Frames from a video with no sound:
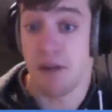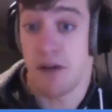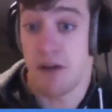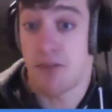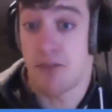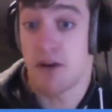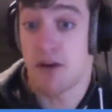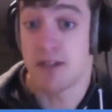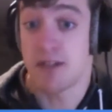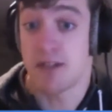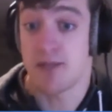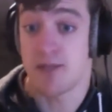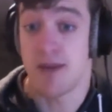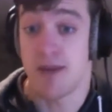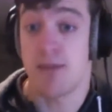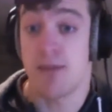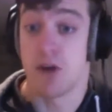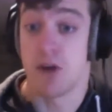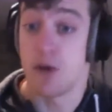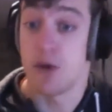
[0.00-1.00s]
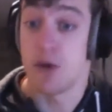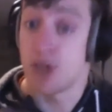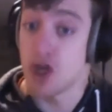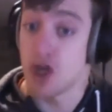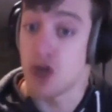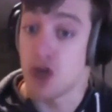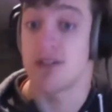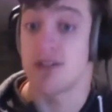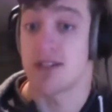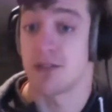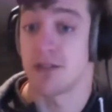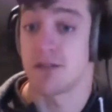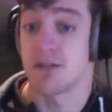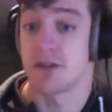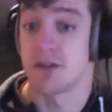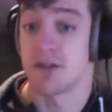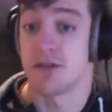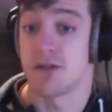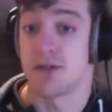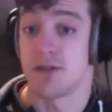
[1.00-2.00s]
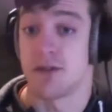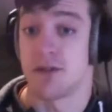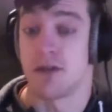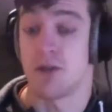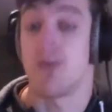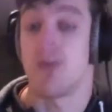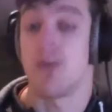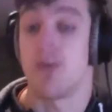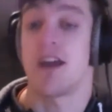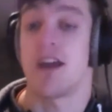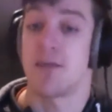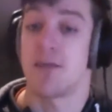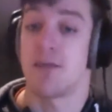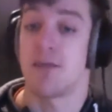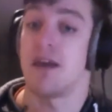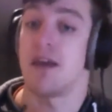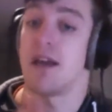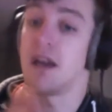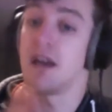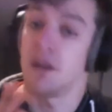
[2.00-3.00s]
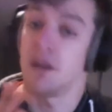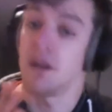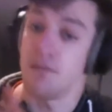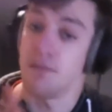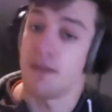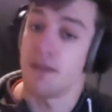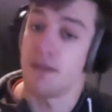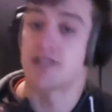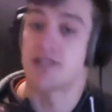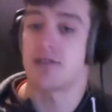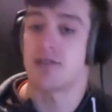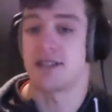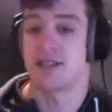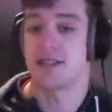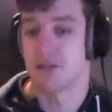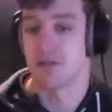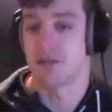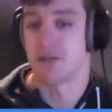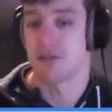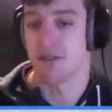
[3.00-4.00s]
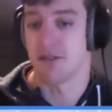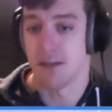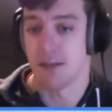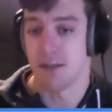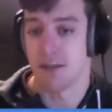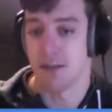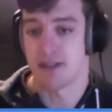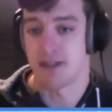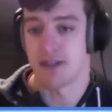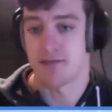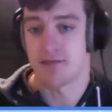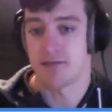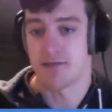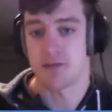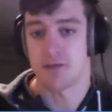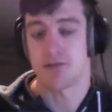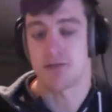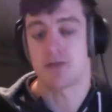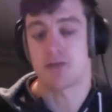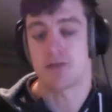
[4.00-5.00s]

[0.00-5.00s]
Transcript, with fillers: pretty much people who are users of Drupal without being administrators or developers of Drupal.